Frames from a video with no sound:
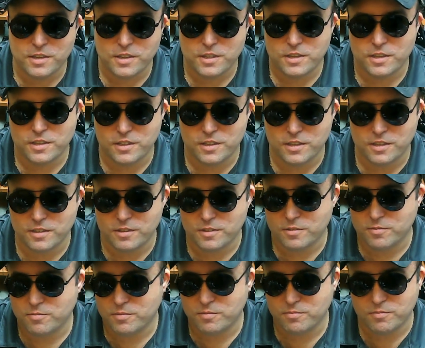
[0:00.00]
uh,
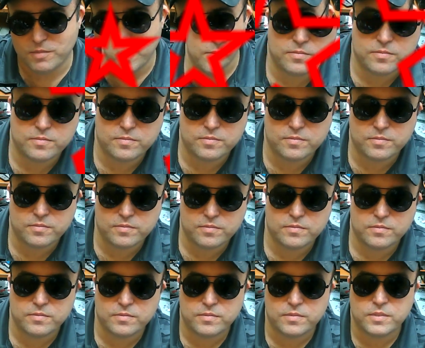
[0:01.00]
nothing is
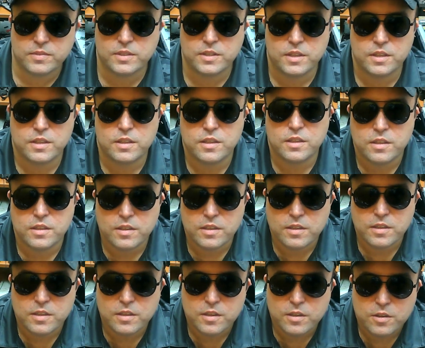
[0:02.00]
broken
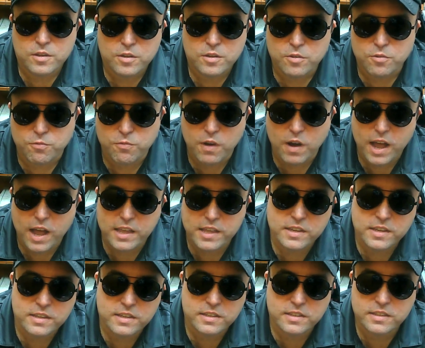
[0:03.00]
why
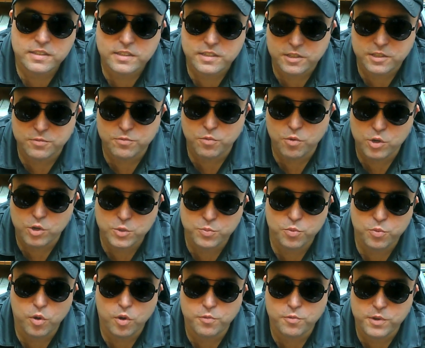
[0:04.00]
it works
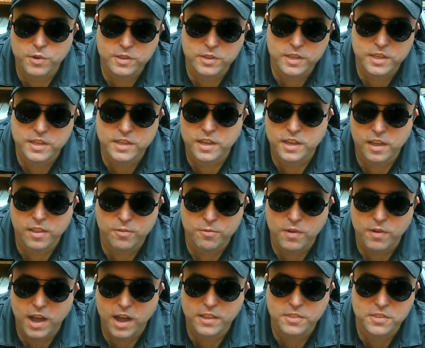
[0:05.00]
perfectly and
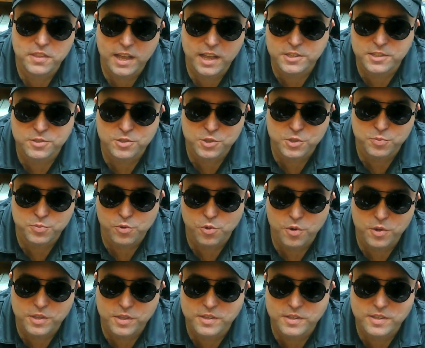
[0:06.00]
why nothing is
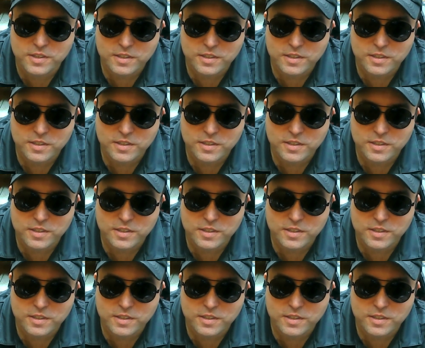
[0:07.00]
broken